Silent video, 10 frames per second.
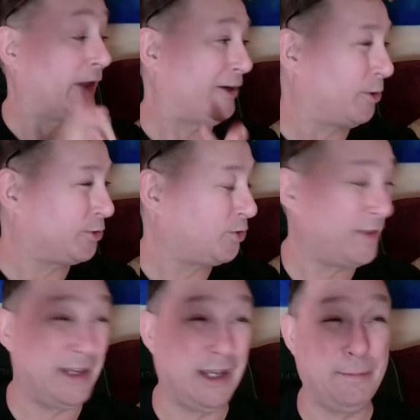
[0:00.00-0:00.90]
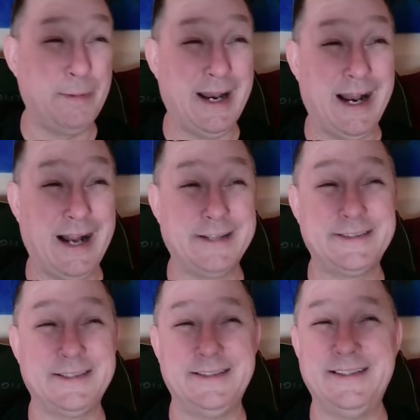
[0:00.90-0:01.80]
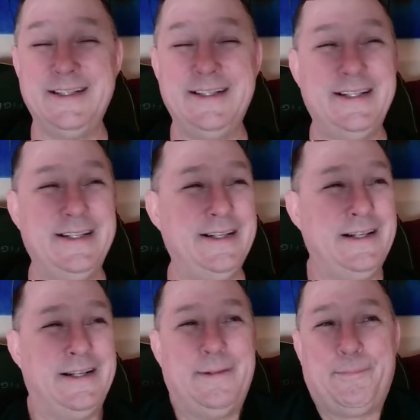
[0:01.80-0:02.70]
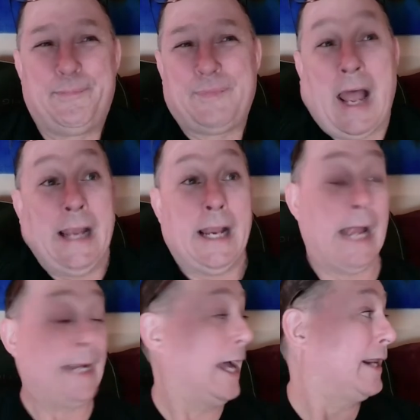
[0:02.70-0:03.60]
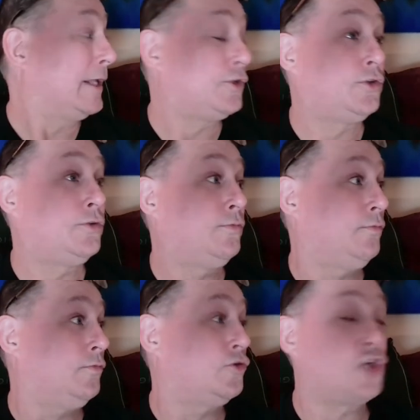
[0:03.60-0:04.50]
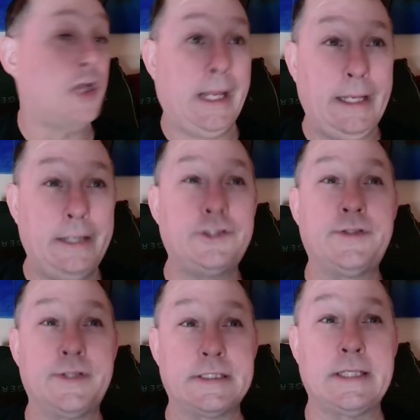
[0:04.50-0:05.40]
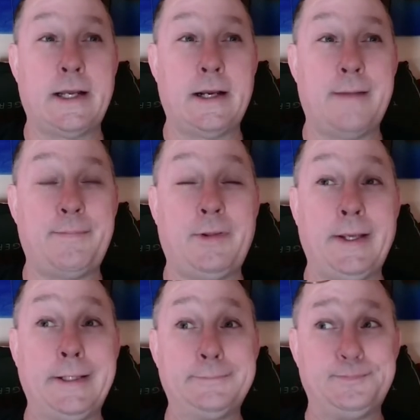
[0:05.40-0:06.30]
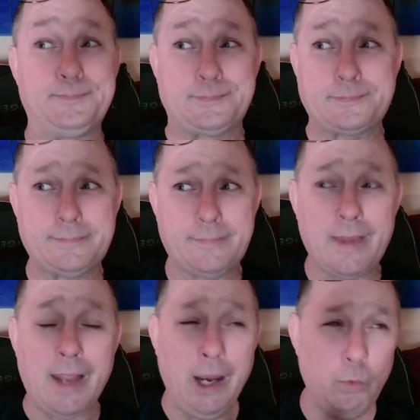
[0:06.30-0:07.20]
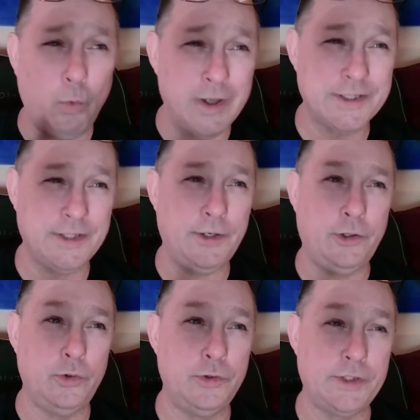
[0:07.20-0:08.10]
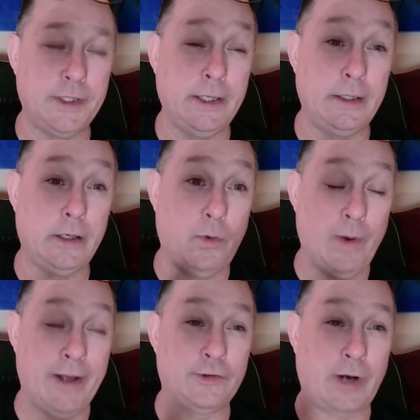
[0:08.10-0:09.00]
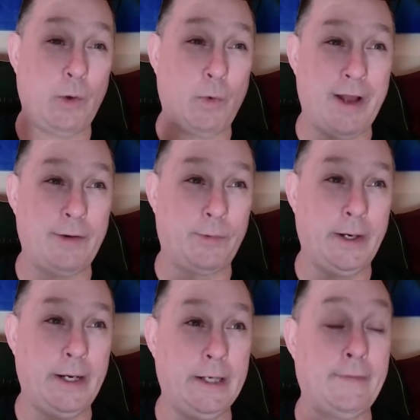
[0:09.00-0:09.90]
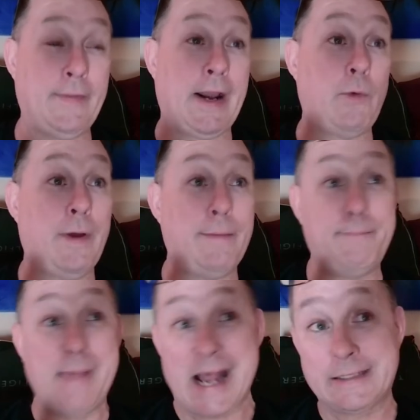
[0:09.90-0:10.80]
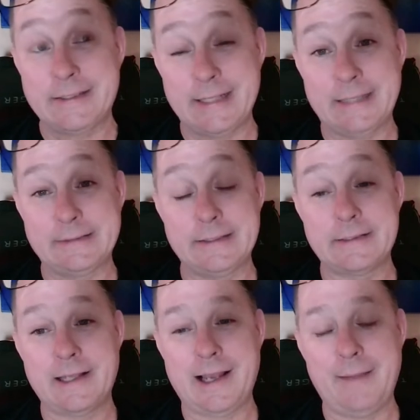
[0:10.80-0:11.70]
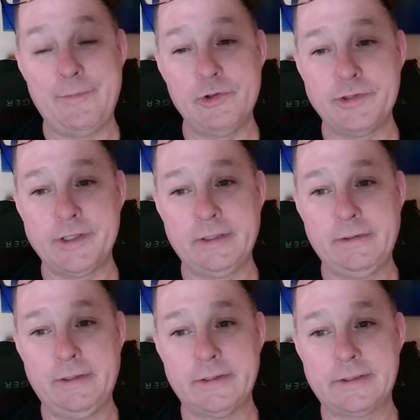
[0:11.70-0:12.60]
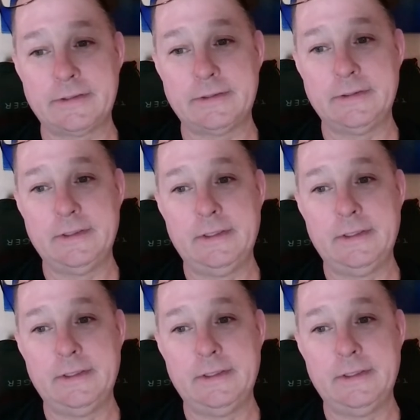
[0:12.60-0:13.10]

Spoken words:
to like go through the gig bags, and I kind of changed the setup. Like, I wasn't using a wet dry wet rig, and then I went back to that this time using this